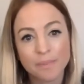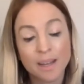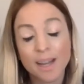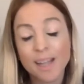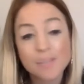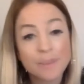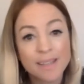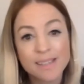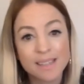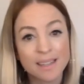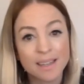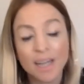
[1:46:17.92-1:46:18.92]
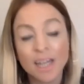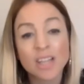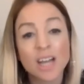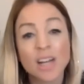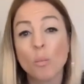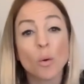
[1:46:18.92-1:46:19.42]
I expect it. I
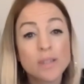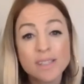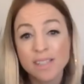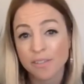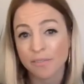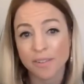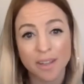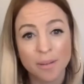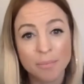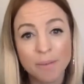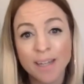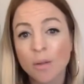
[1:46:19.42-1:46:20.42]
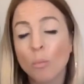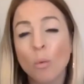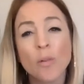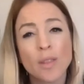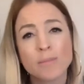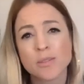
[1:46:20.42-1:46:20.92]
don't want it for them. I don't
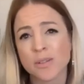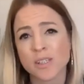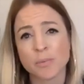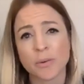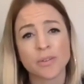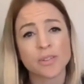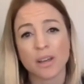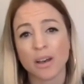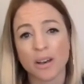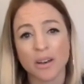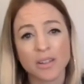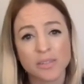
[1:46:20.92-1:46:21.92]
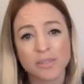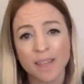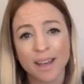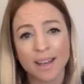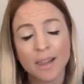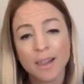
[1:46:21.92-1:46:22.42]
want them to experience the hurt of
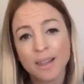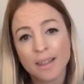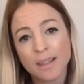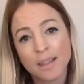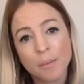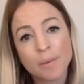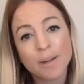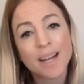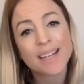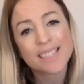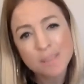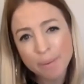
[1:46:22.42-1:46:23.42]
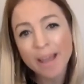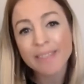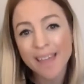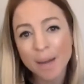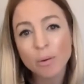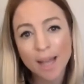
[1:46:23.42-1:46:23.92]
that. But I
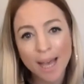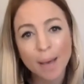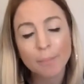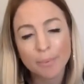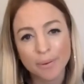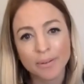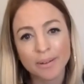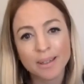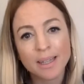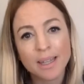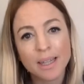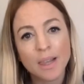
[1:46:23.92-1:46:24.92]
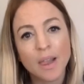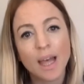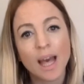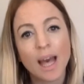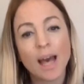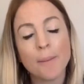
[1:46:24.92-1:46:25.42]
expect that will happen.
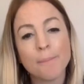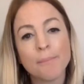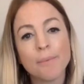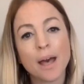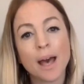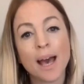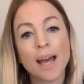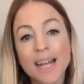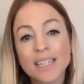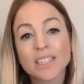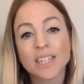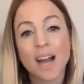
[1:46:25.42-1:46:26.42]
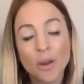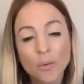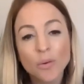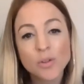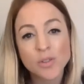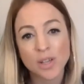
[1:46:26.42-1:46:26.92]
And actually, I
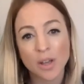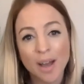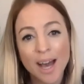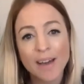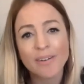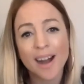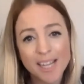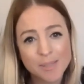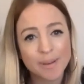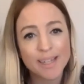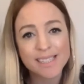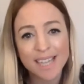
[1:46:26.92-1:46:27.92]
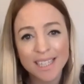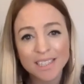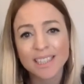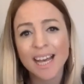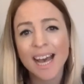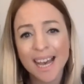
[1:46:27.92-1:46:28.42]
also have high
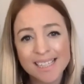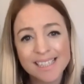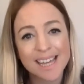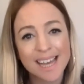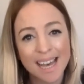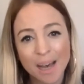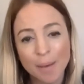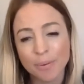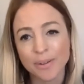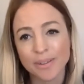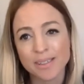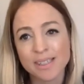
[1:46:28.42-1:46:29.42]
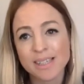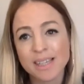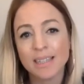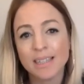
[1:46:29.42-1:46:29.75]
expectation that as that happens,